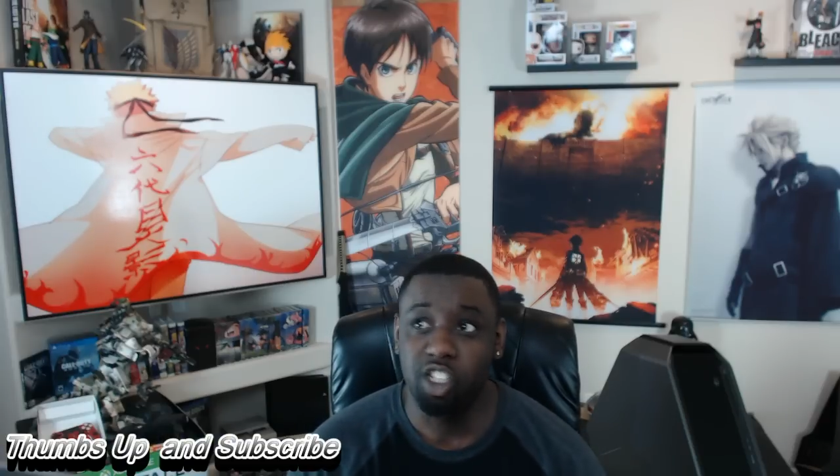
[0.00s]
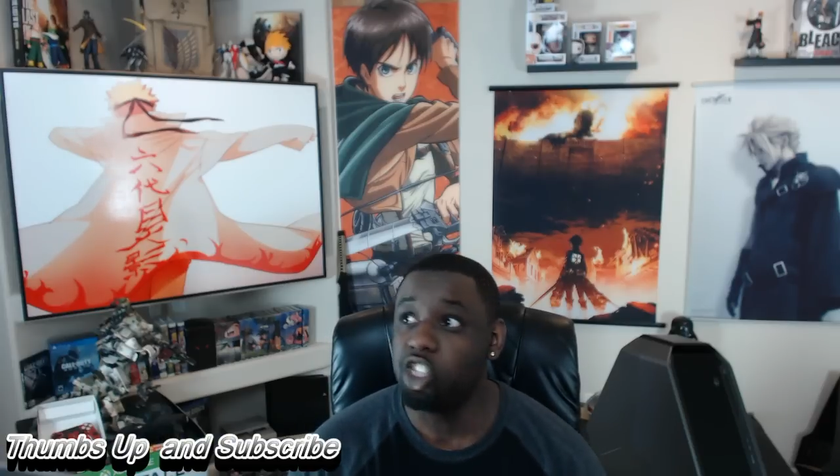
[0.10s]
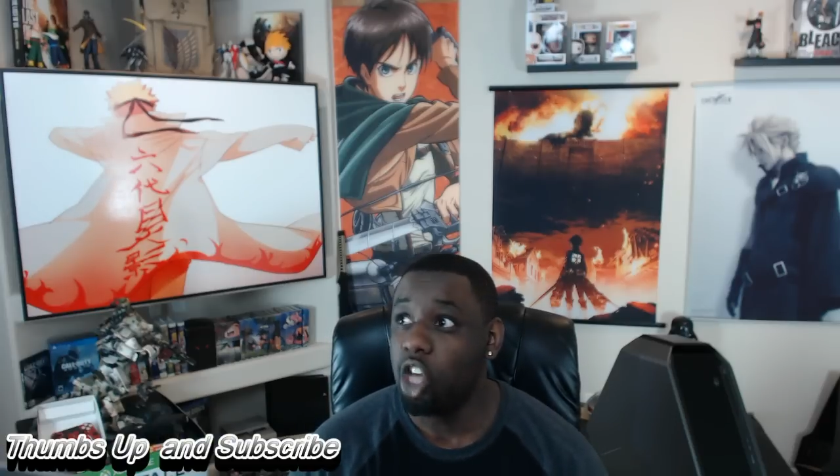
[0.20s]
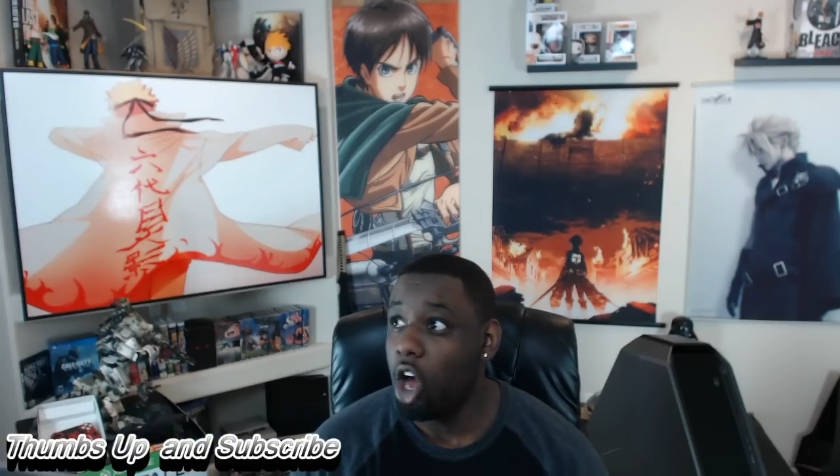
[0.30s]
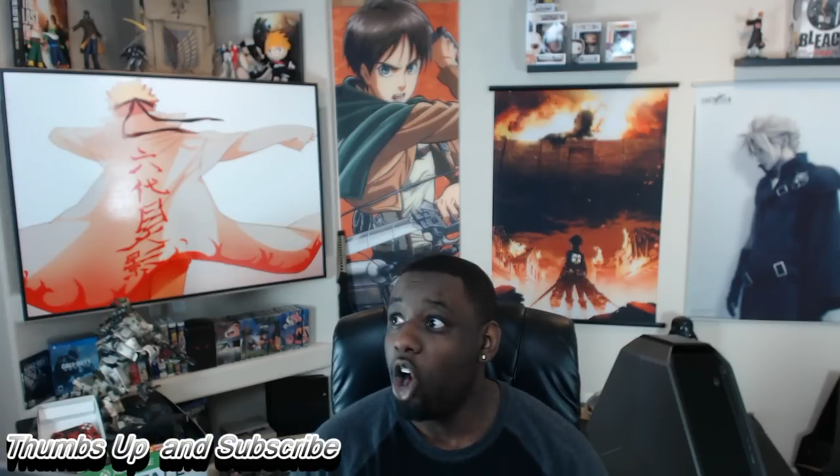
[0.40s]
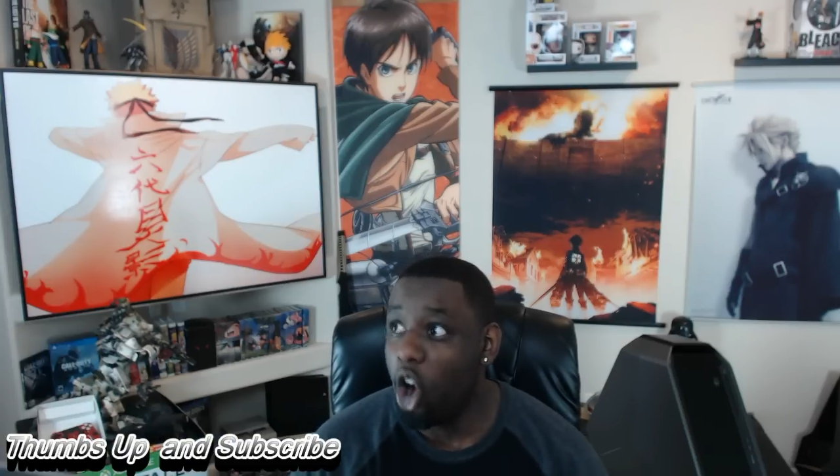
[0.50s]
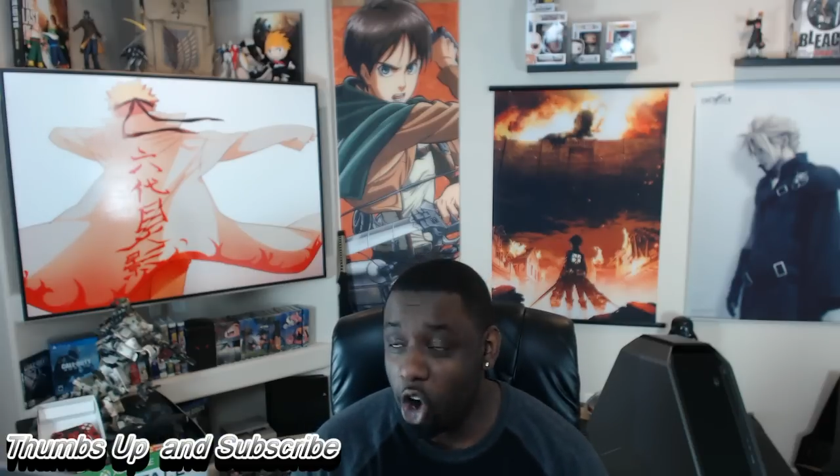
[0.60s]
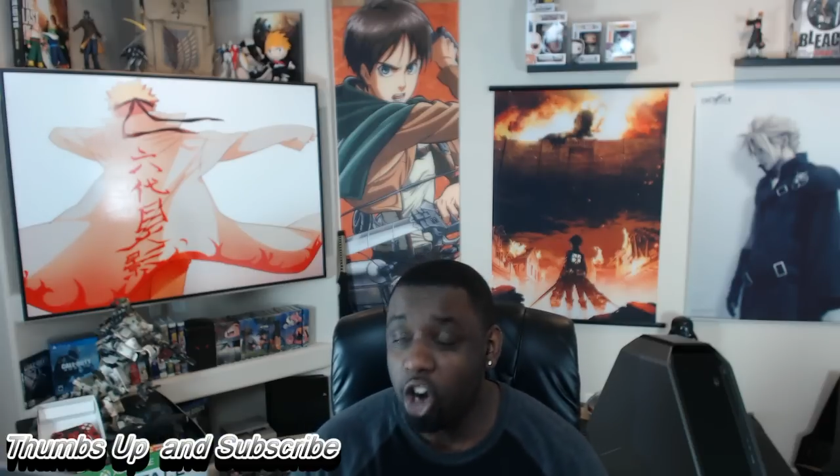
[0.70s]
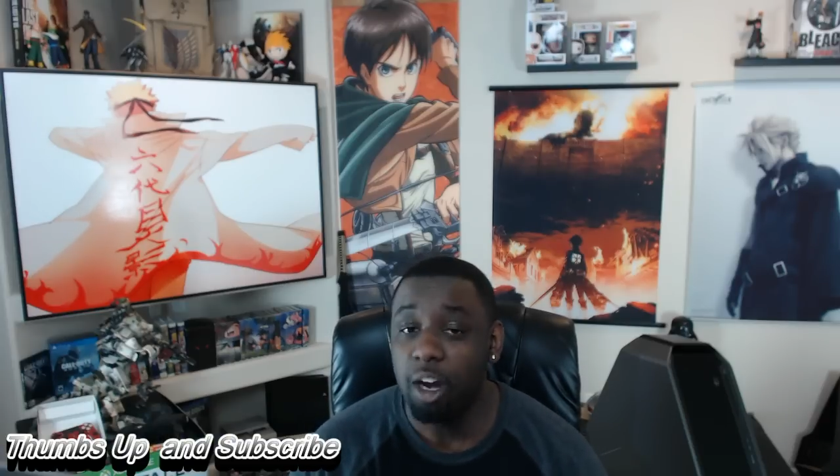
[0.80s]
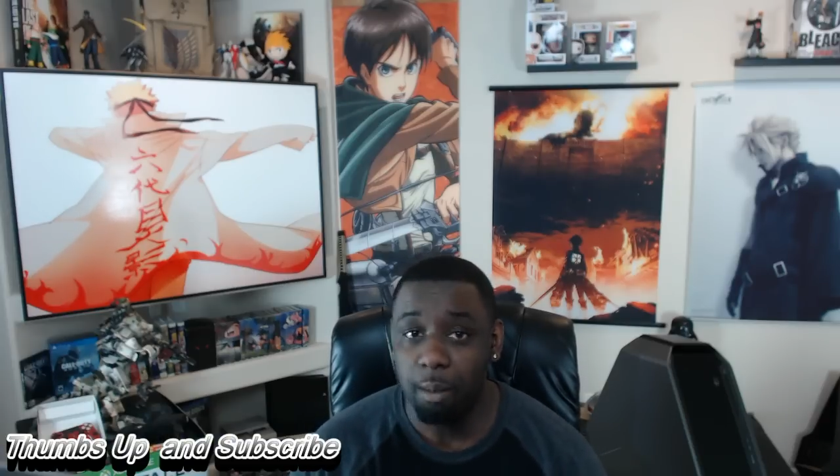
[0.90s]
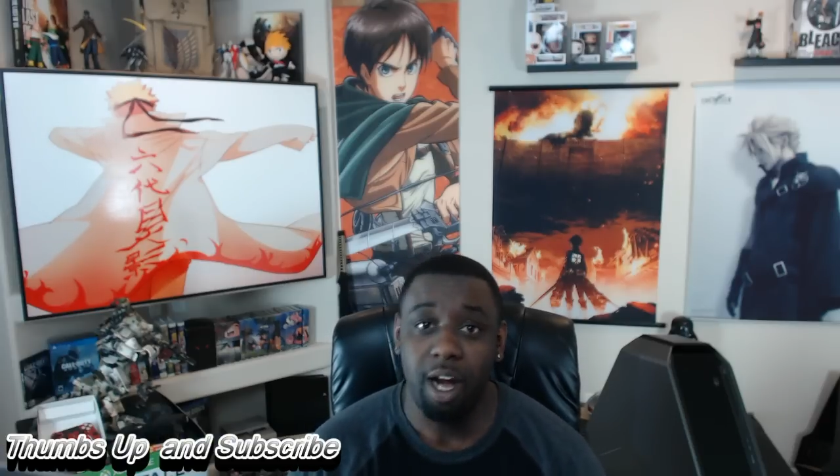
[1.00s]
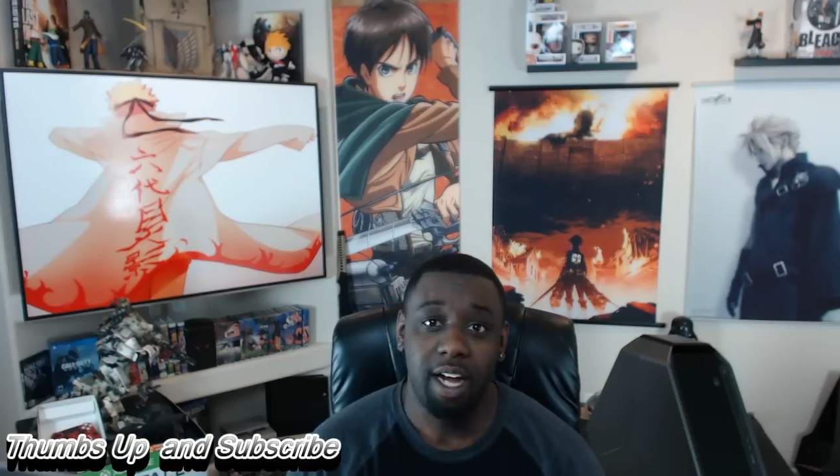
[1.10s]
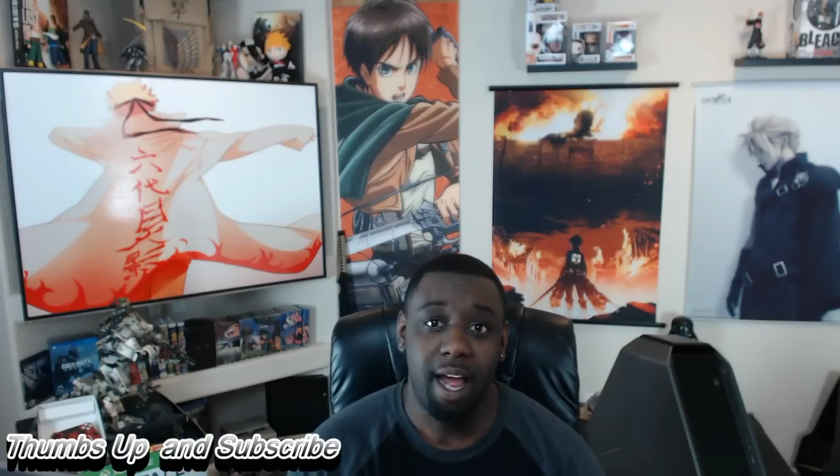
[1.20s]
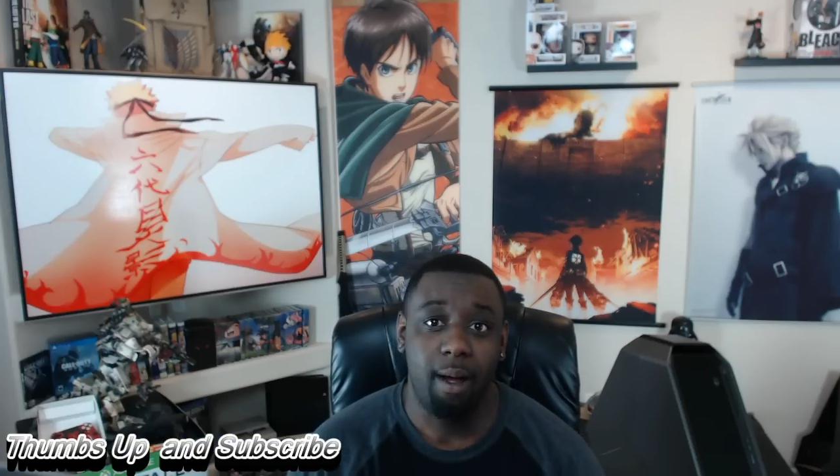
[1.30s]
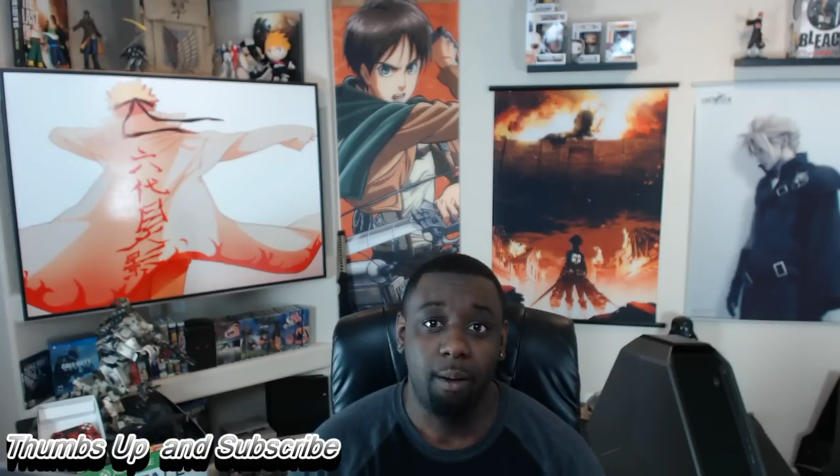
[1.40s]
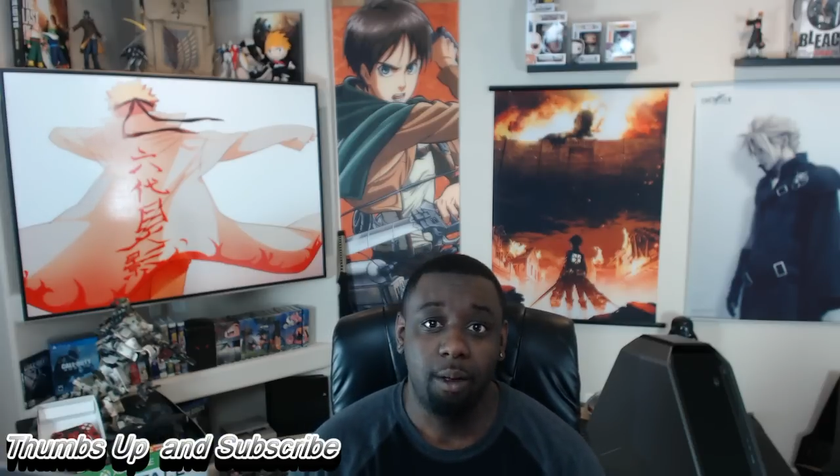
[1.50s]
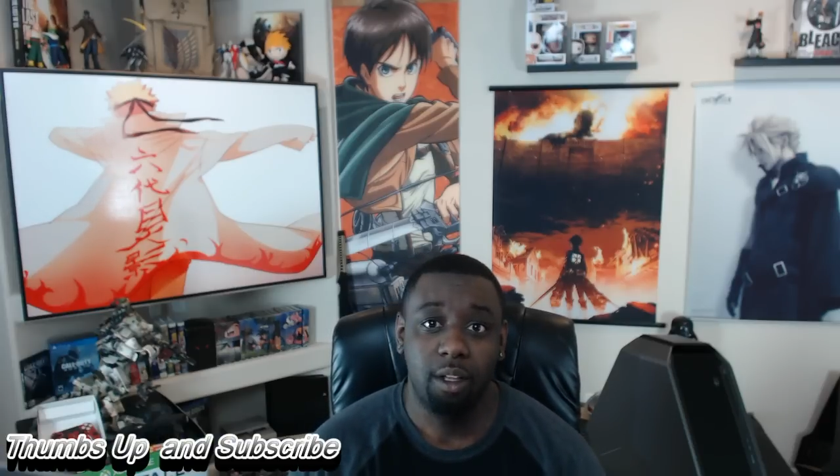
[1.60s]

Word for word: Just hurry up right now.